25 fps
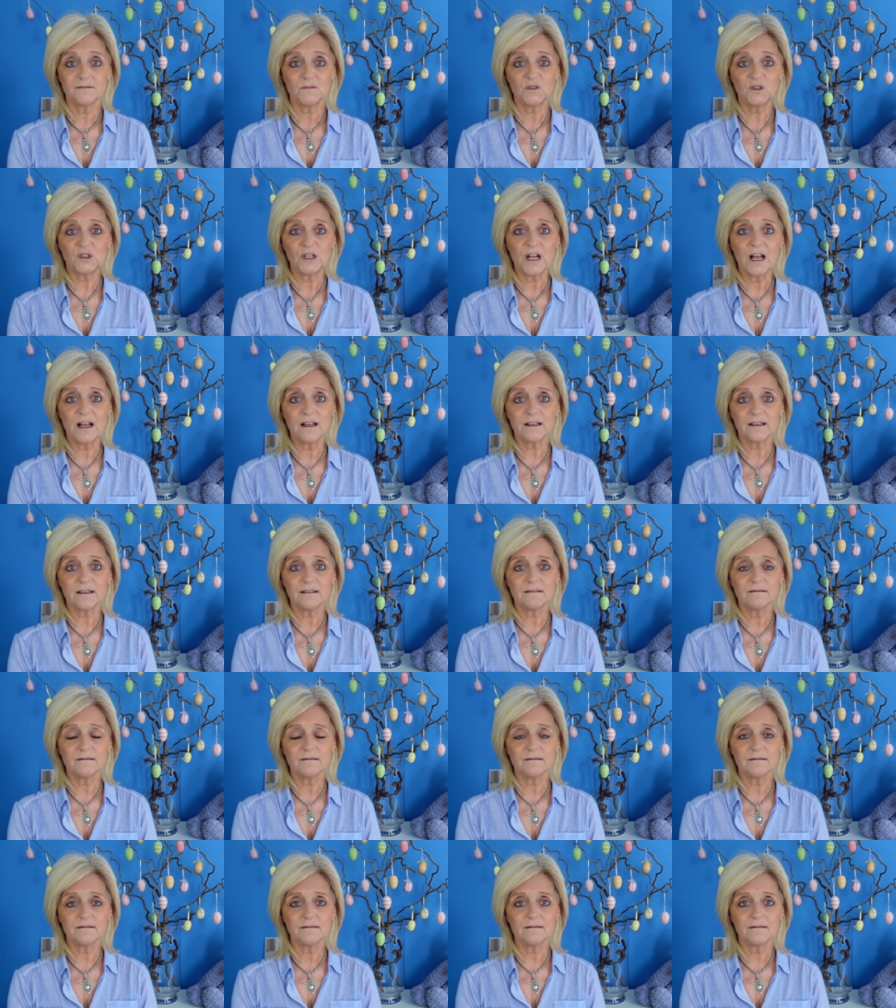"Jack,
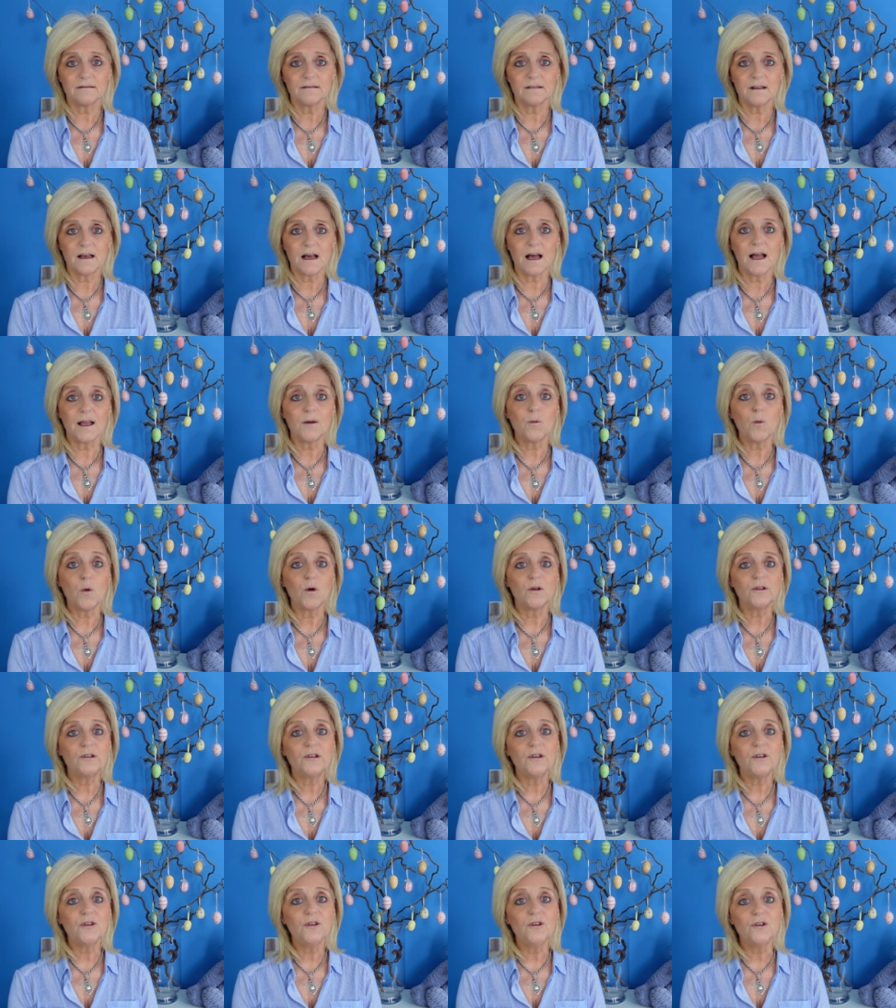I
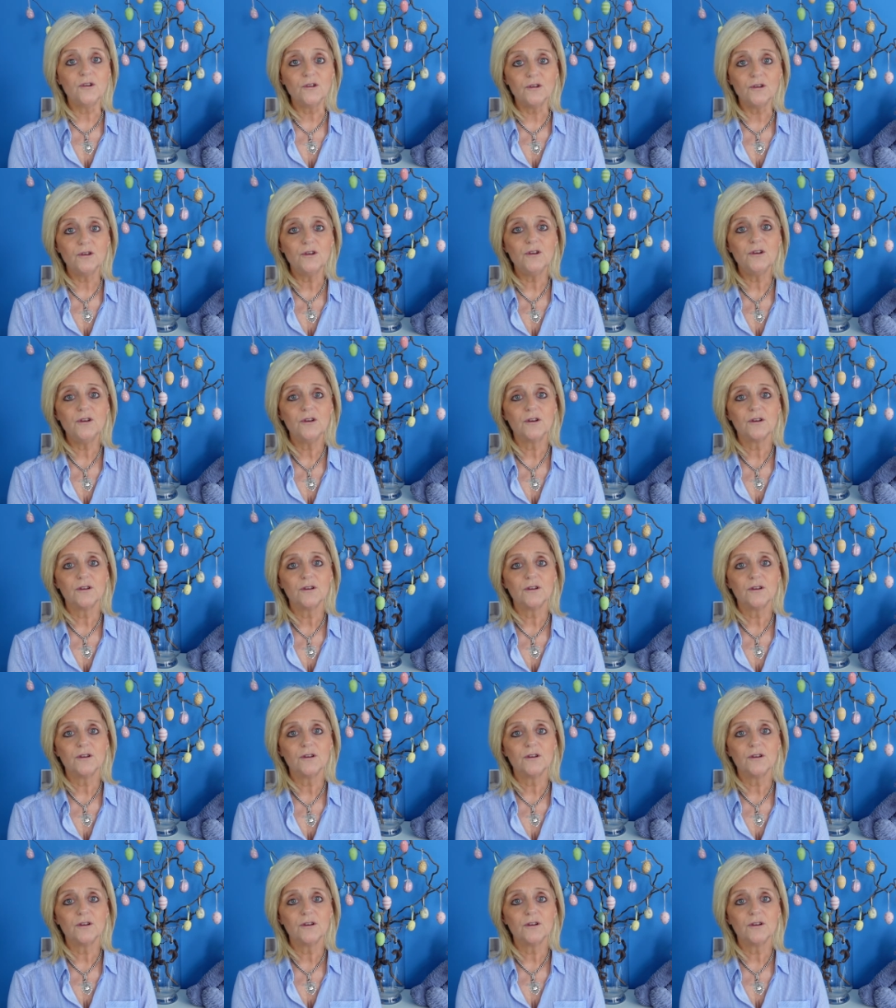want you